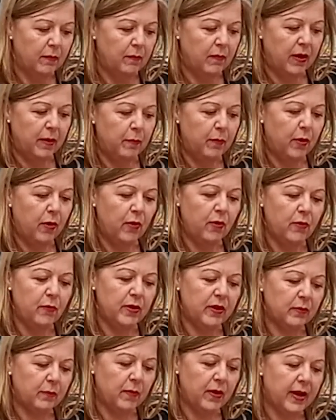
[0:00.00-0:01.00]
my bowl
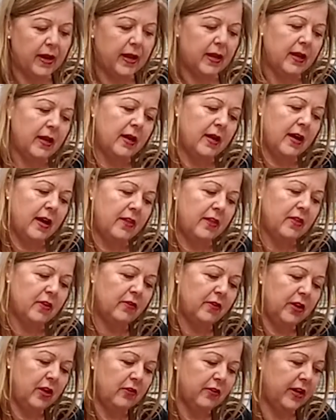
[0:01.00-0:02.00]
with my other
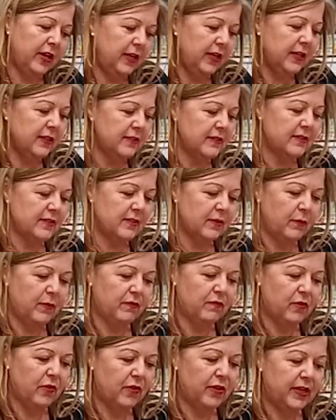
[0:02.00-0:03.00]
ingredients that
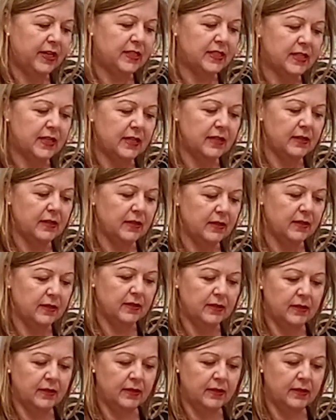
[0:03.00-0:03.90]
we've already done.